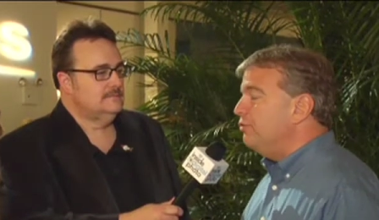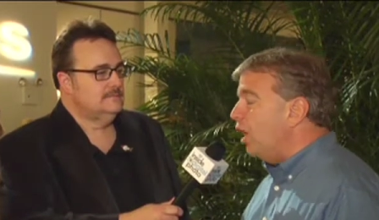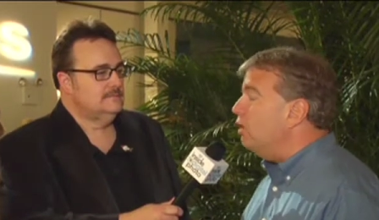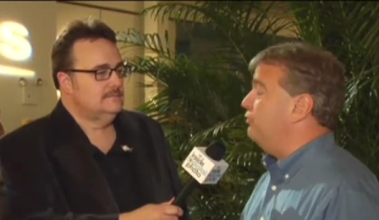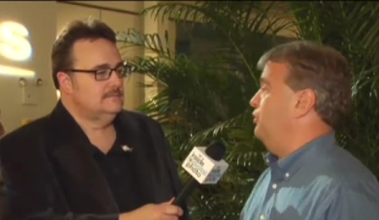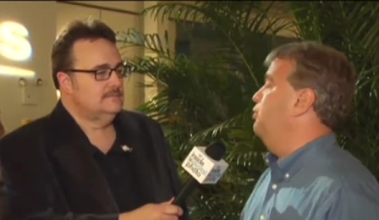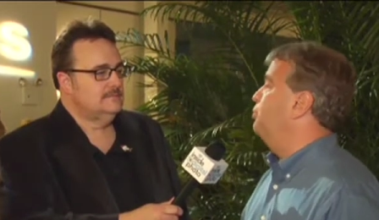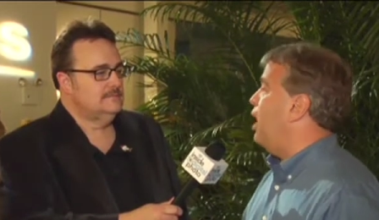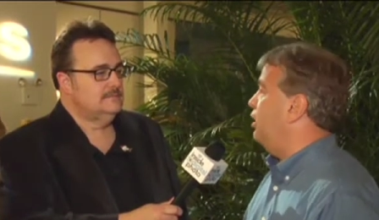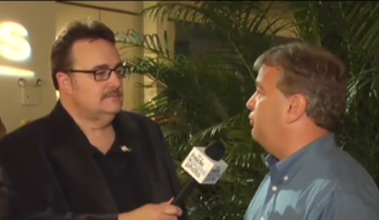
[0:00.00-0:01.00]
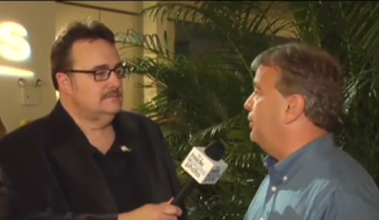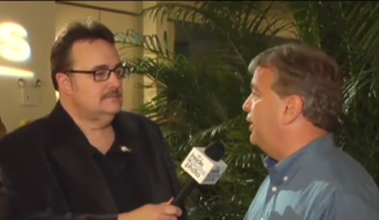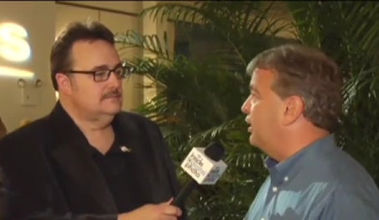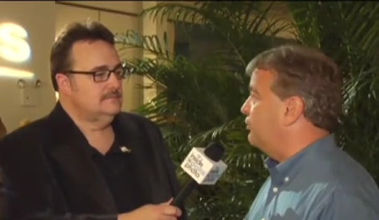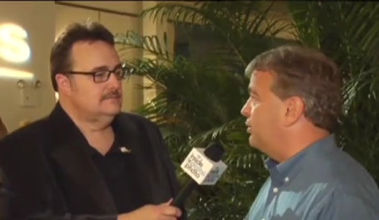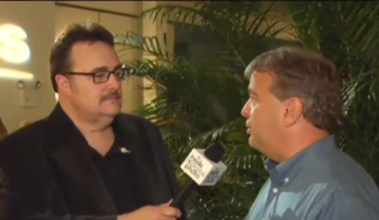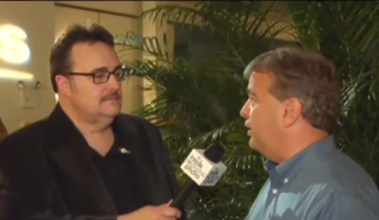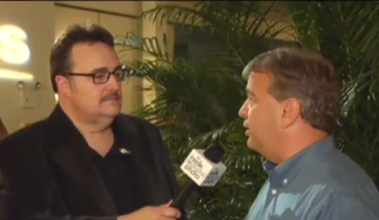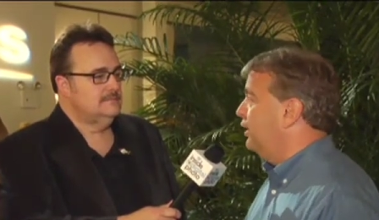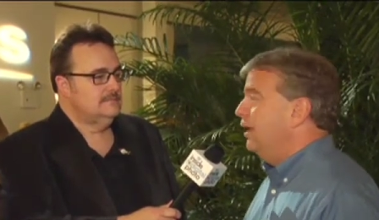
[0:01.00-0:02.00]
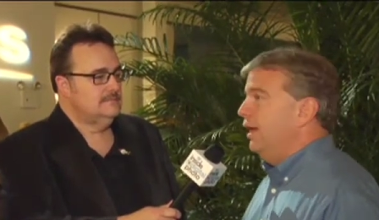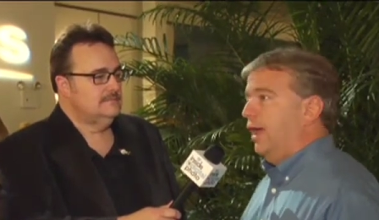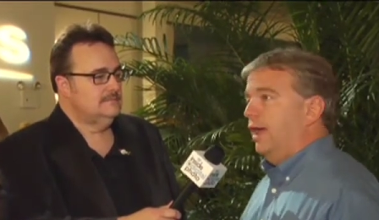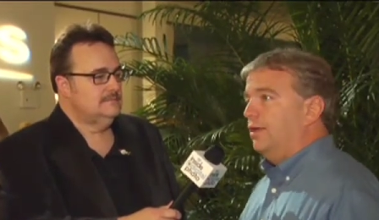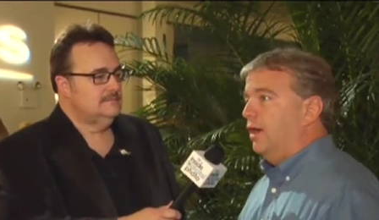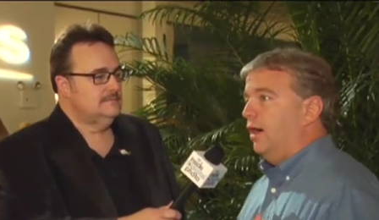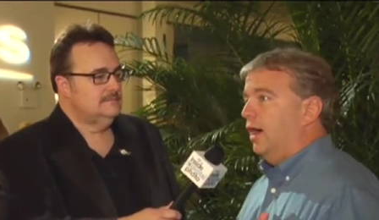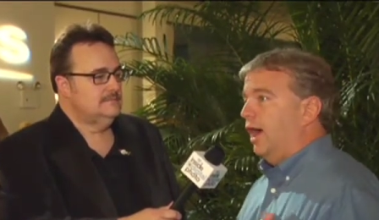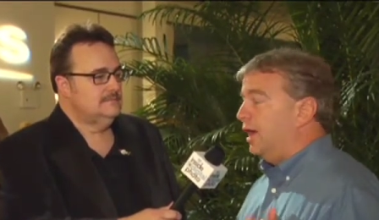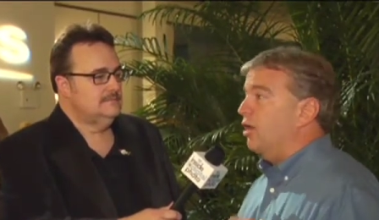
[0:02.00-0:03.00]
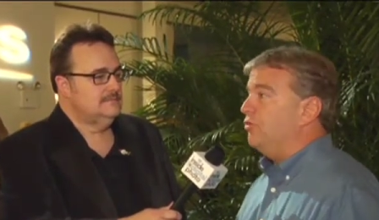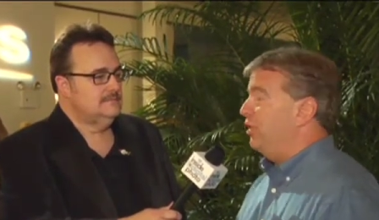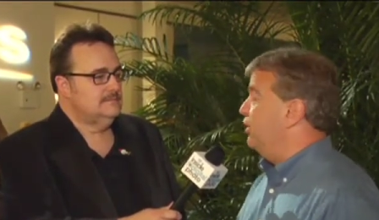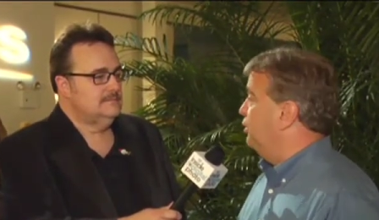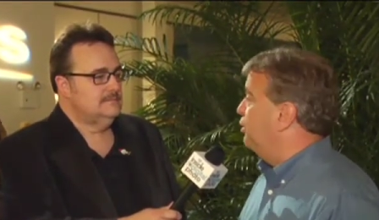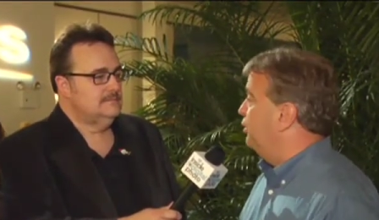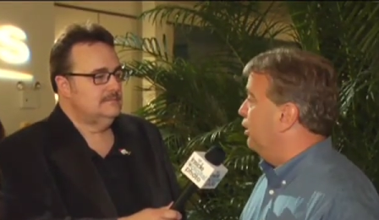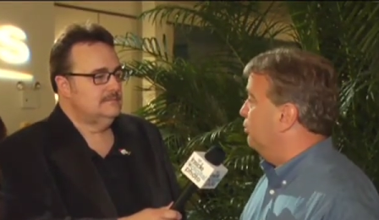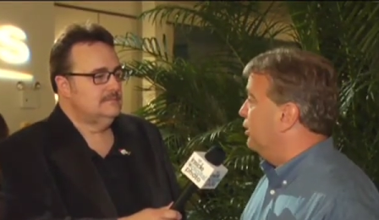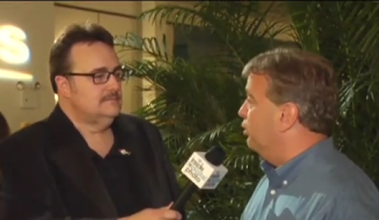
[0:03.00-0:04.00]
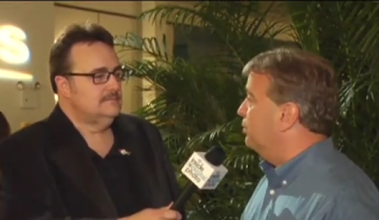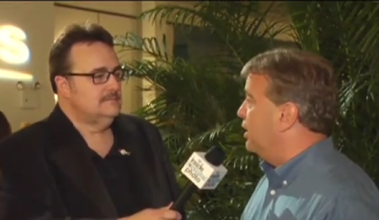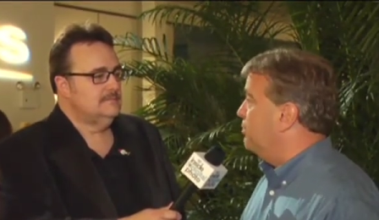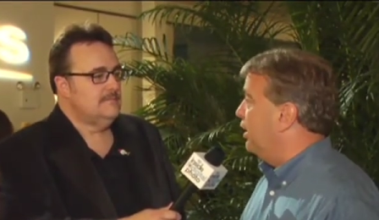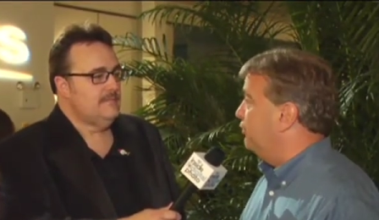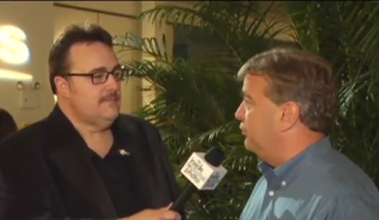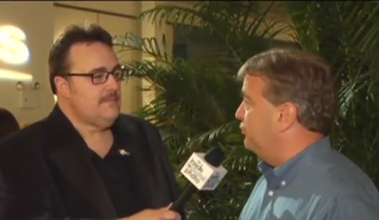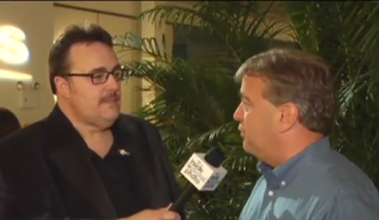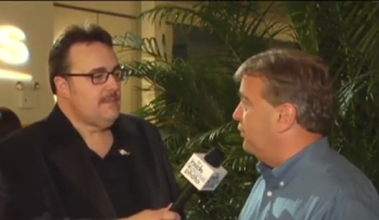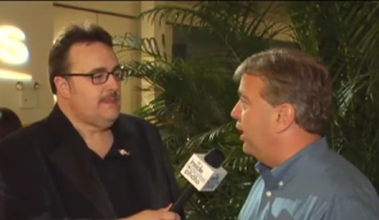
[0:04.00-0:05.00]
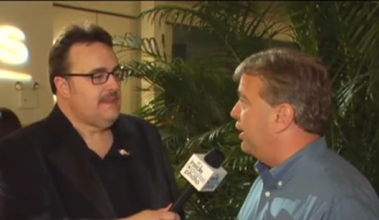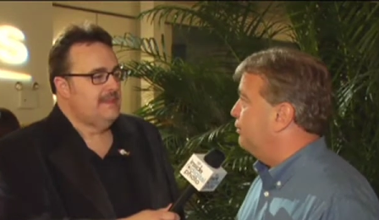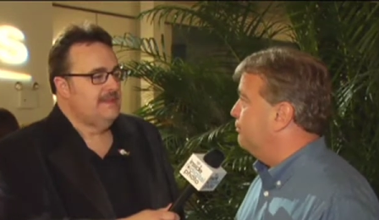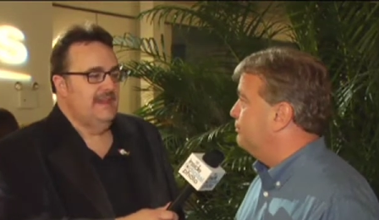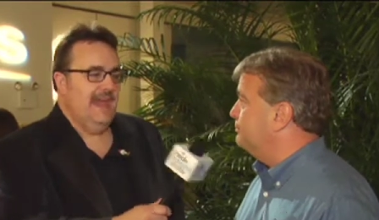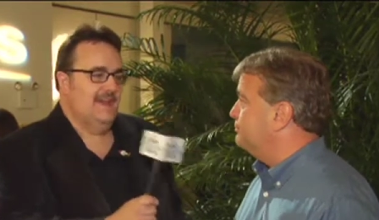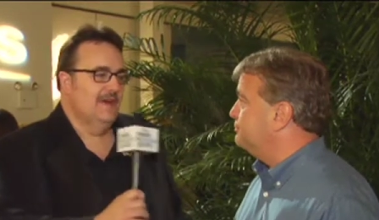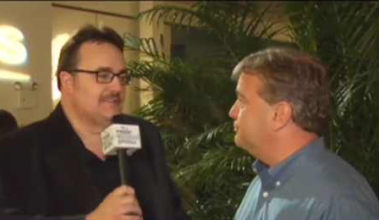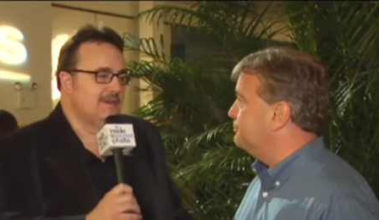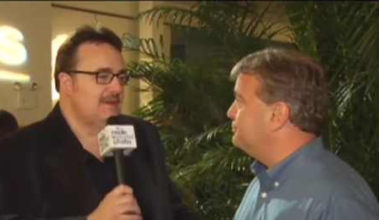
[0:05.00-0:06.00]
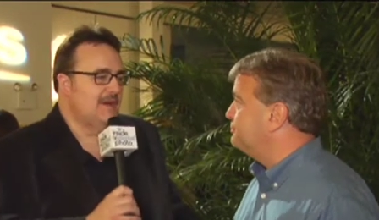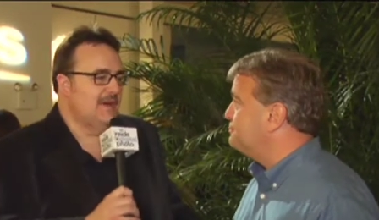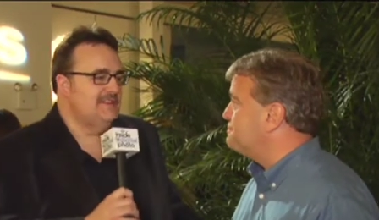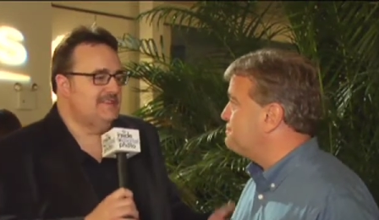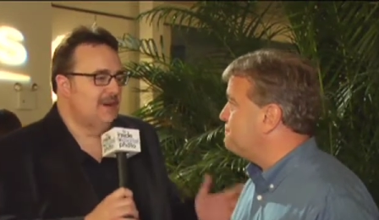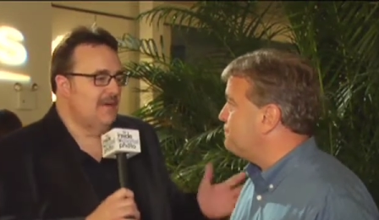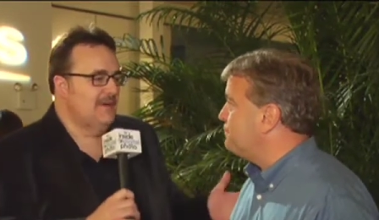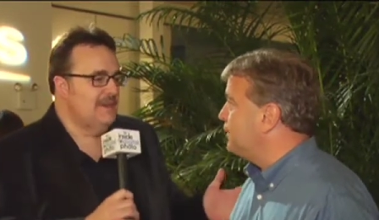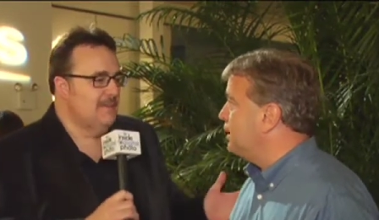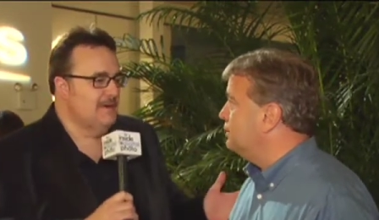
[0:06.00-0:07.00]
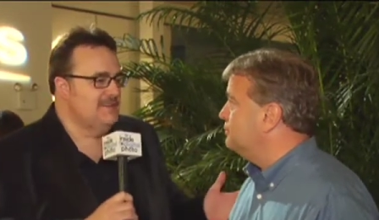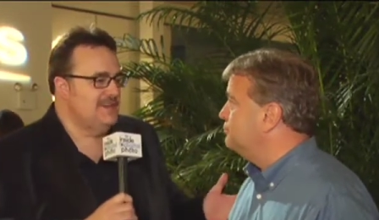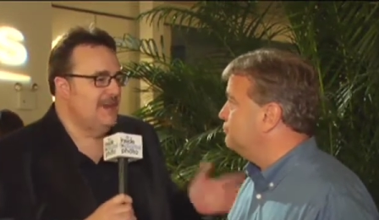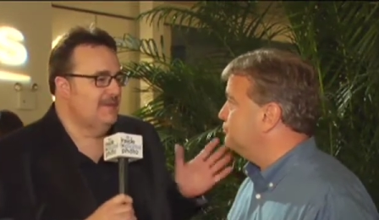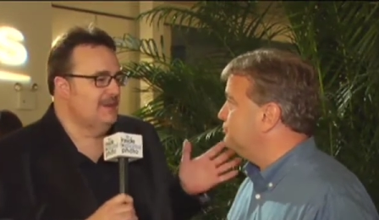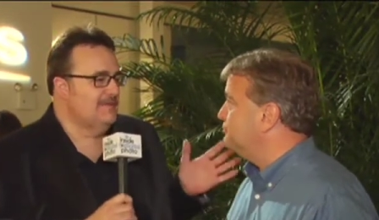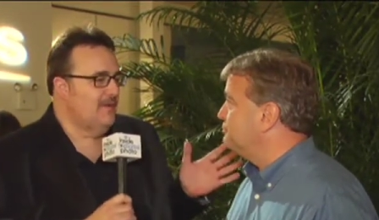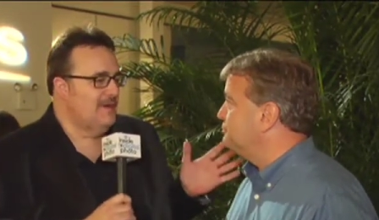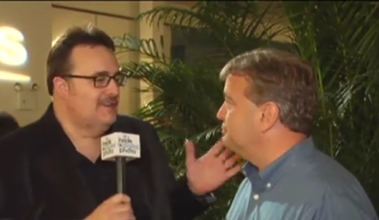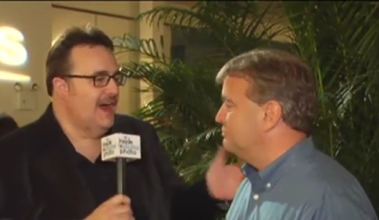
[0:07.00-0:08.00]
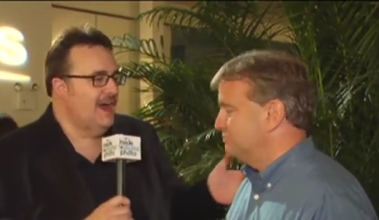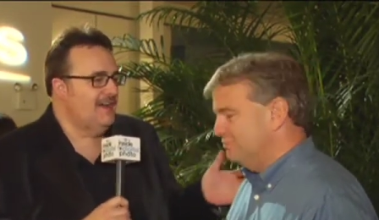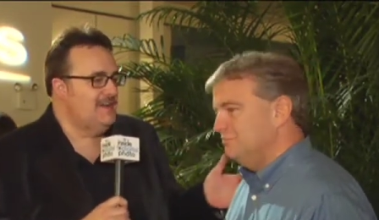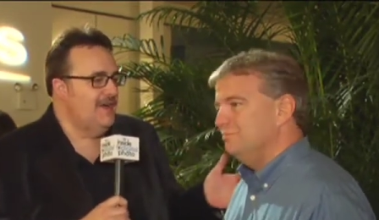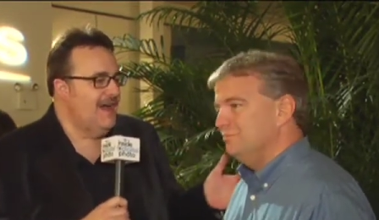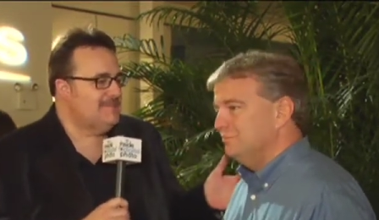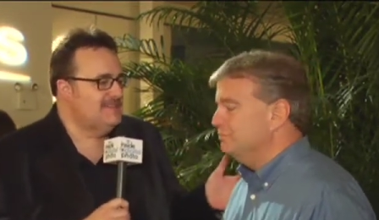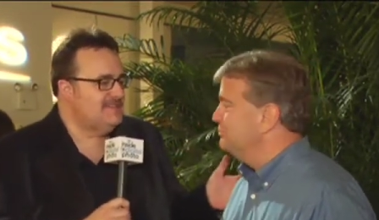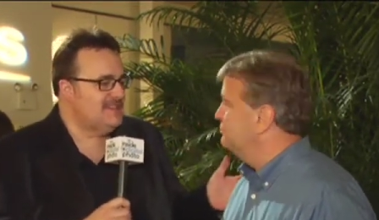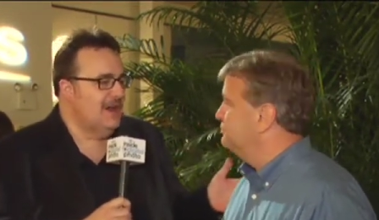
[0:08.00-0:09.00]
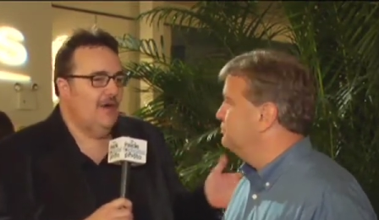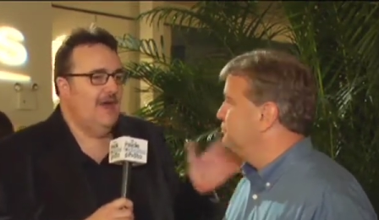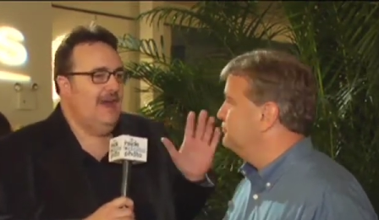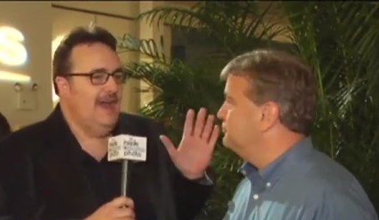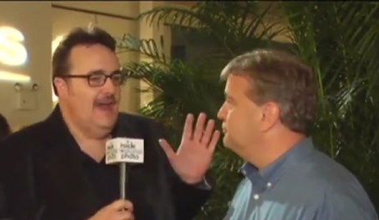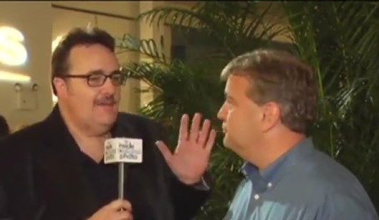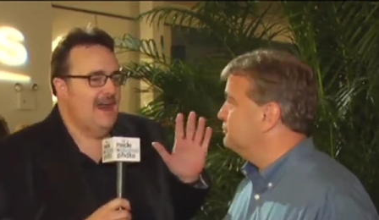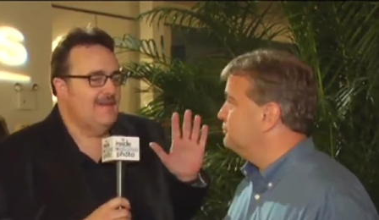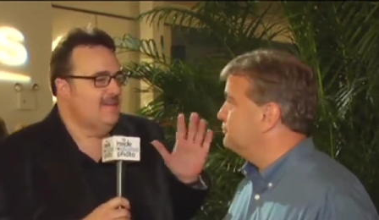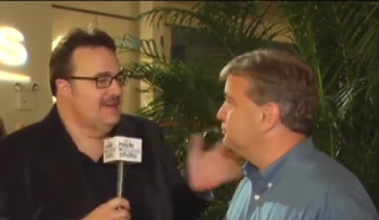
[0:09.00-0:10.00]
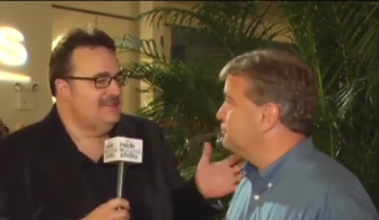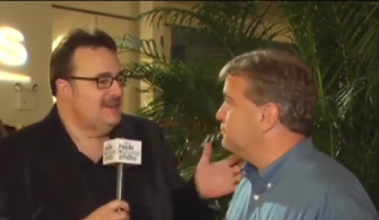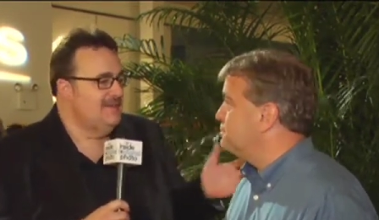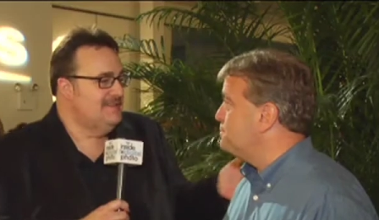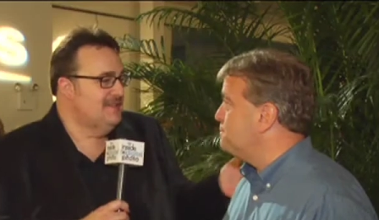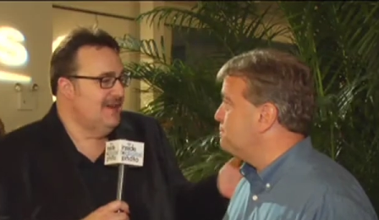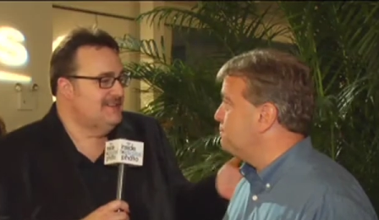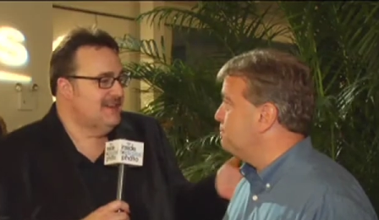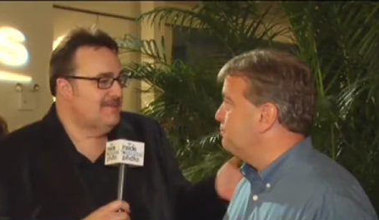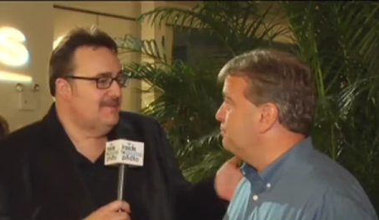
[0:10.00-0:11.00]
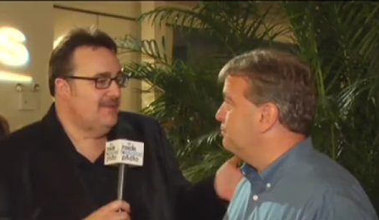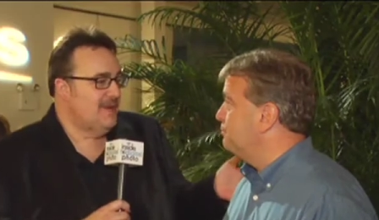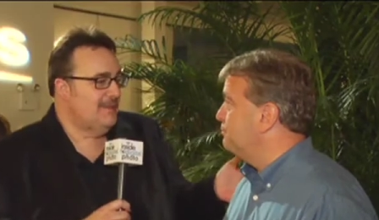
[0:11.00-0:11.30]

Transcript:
Speaker 1: tons of new products being exhibited, and uh, I guarantee you, you it'll, you'll be amazed. There's nothing like it.
Speaker 2: Yeah, no, it's going to be a great show, and I really appreciate it. And we look forward to talking to you after the show, and we're going to have a bunch of interviews and great stuff from Photo